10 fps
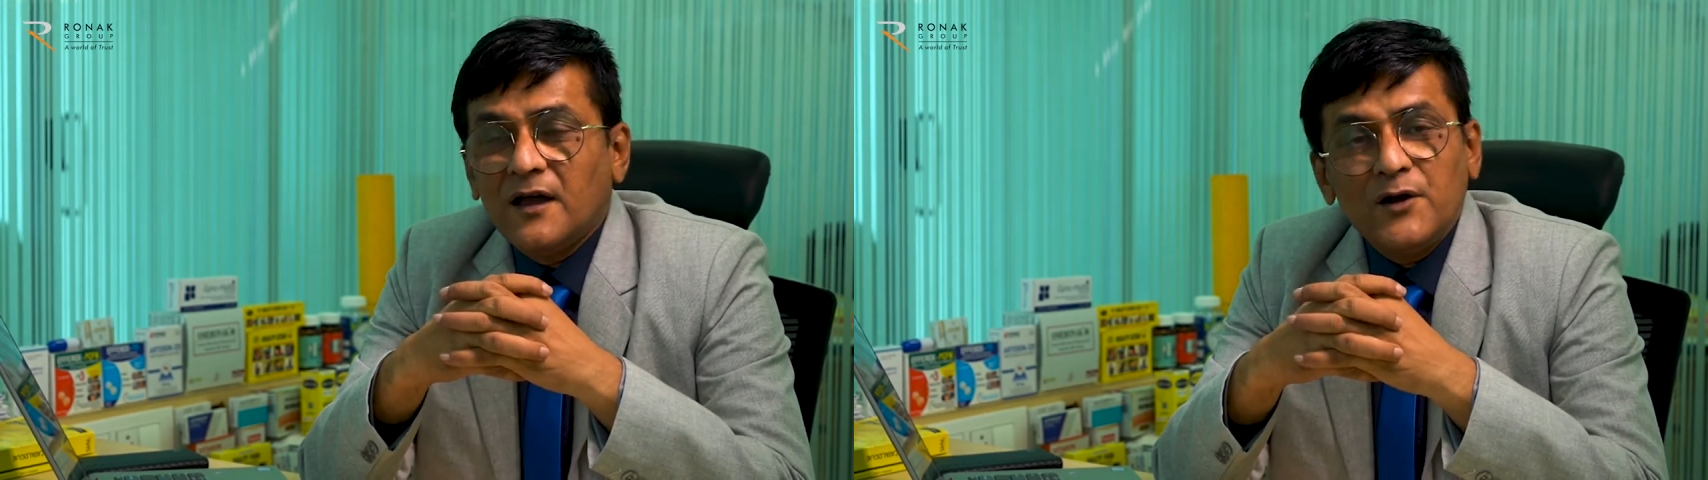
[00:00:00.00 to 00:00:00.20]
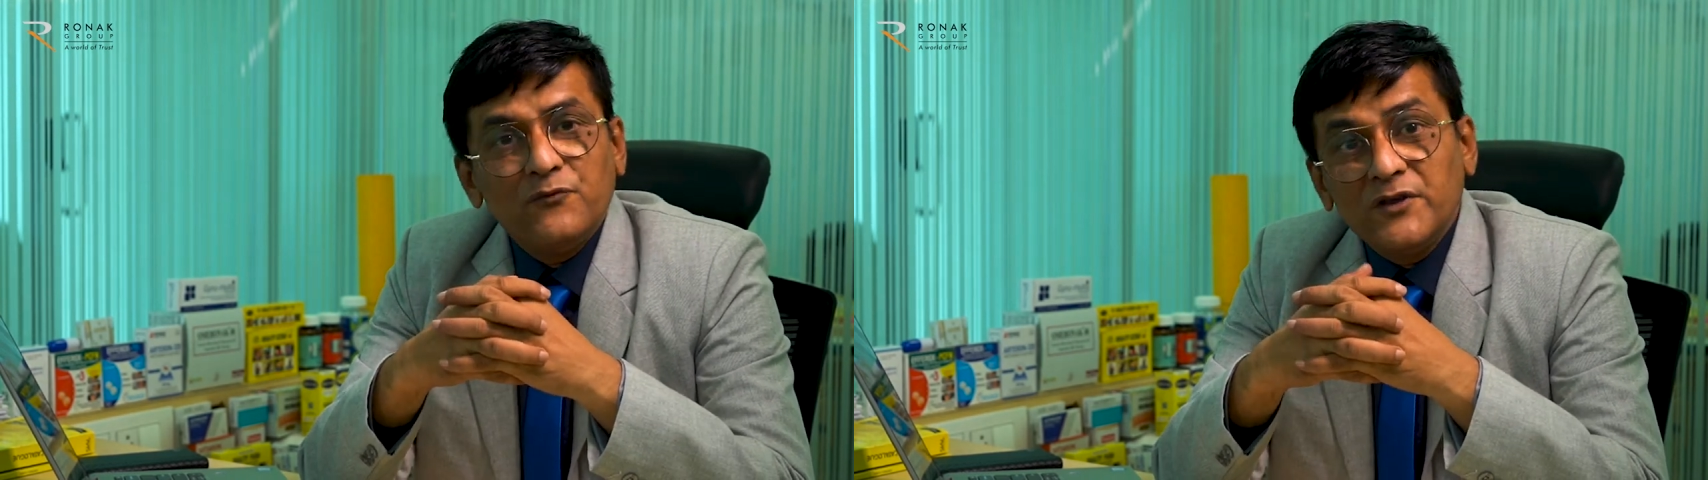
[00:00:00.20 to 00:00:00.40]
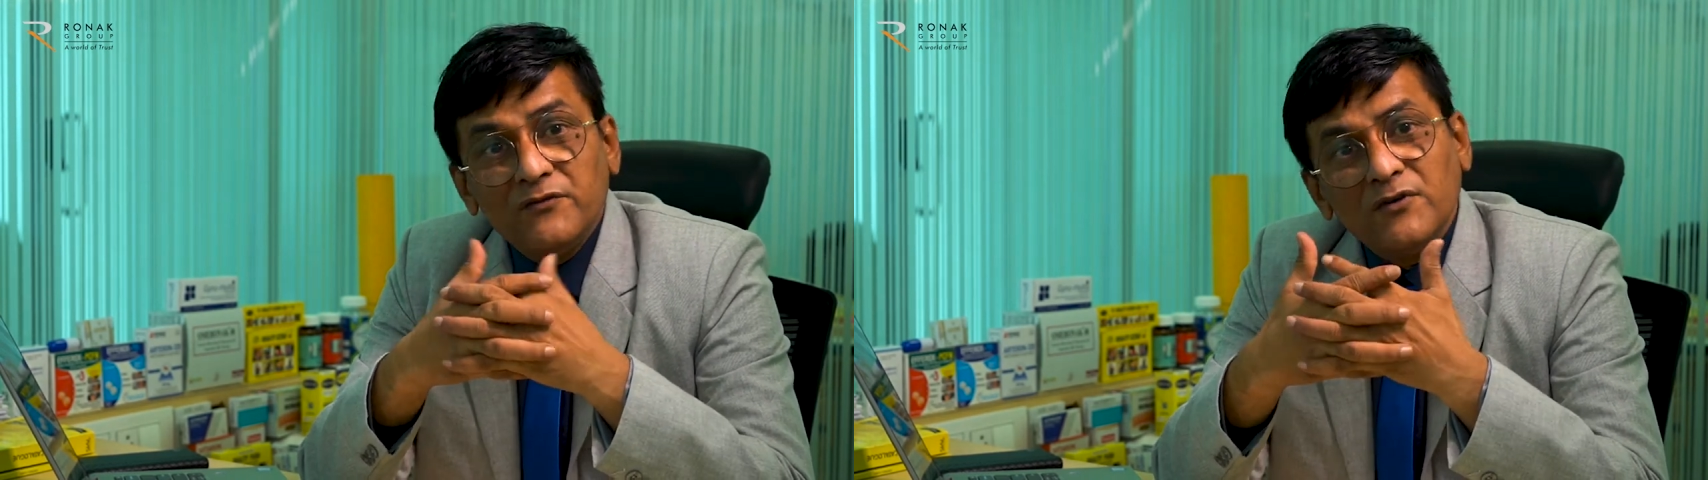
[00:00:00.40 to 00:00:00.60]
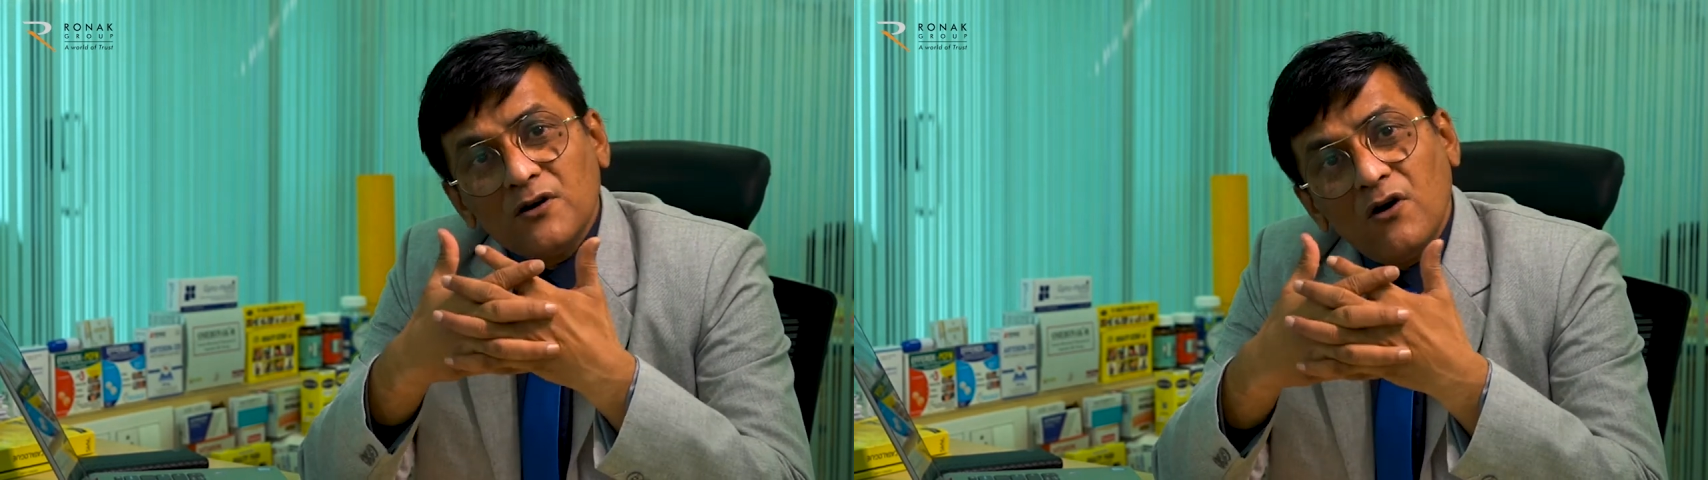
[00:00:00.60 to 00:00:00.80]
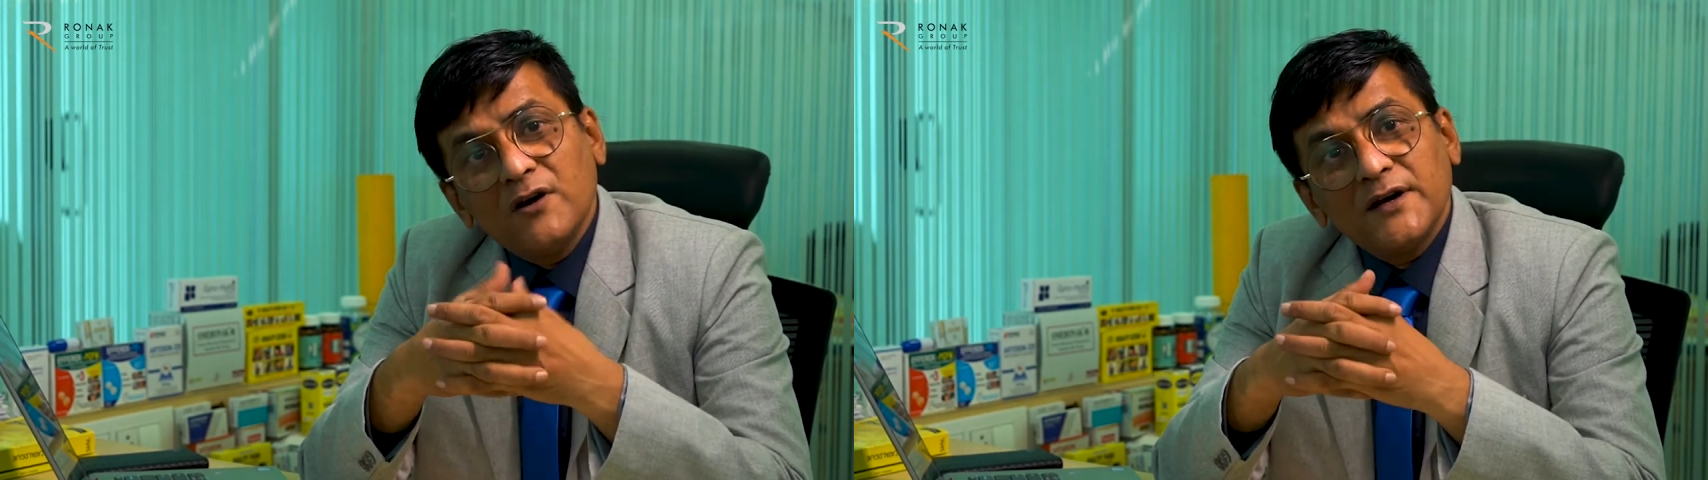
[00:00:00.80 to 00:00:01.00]
And we
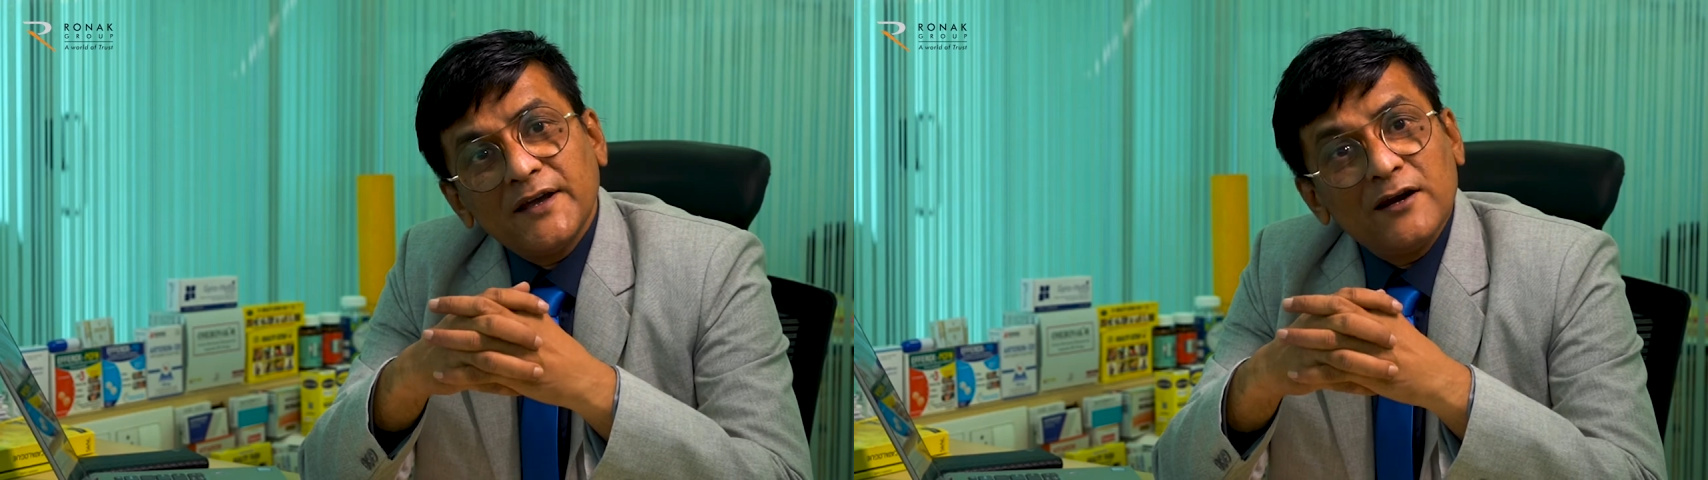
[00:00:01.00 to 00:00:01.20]
work on